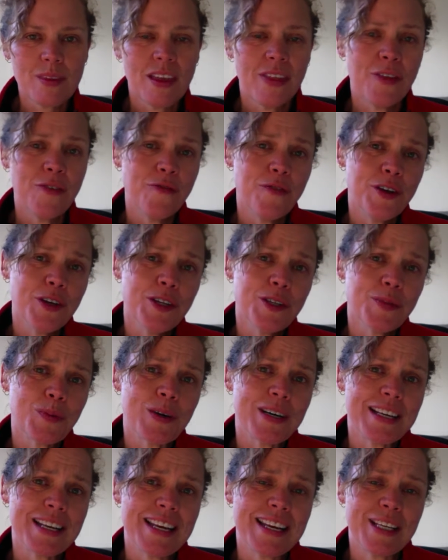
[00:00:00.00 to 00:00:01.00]
The first
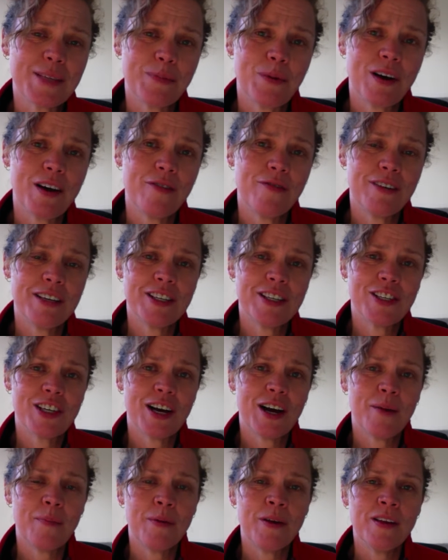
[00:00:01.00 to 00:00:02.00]
one is by Felicia
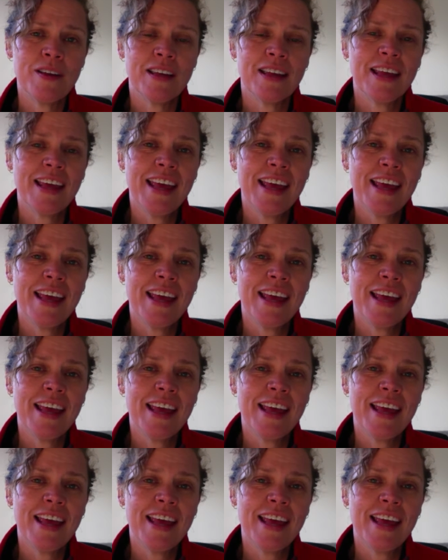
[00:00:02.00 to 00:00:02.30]
Huppert,